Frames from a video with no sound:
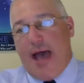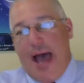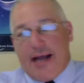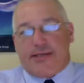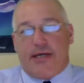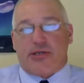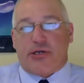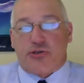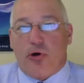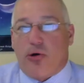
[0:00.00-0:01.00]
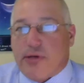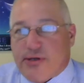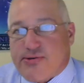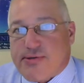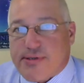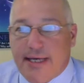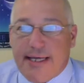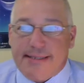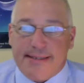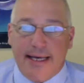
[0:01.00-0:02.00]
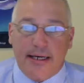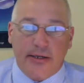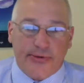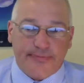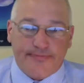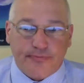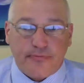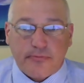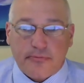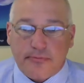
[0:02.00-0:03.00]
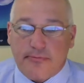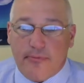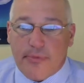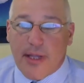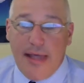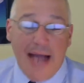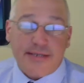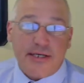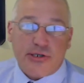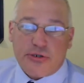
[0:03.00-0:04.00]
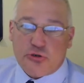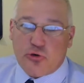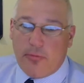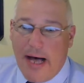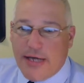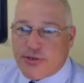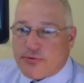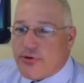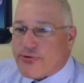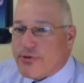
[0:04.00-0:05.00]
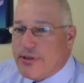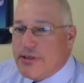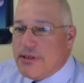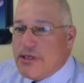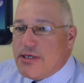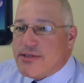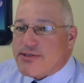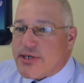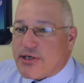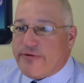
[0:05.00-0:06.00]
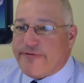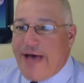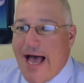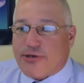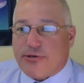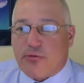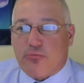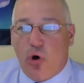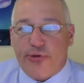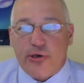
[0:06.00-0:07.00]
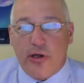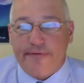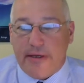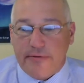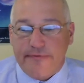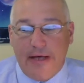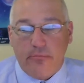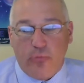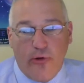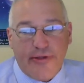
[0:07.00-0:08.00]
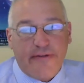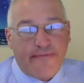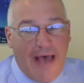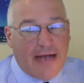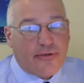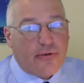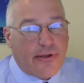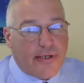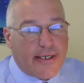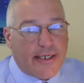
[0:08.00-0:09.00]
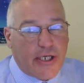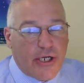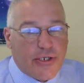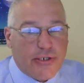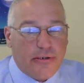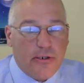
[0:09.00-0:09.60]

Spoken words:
access control lists, the ACLs, access control modules, single factor and multi-factor authentication,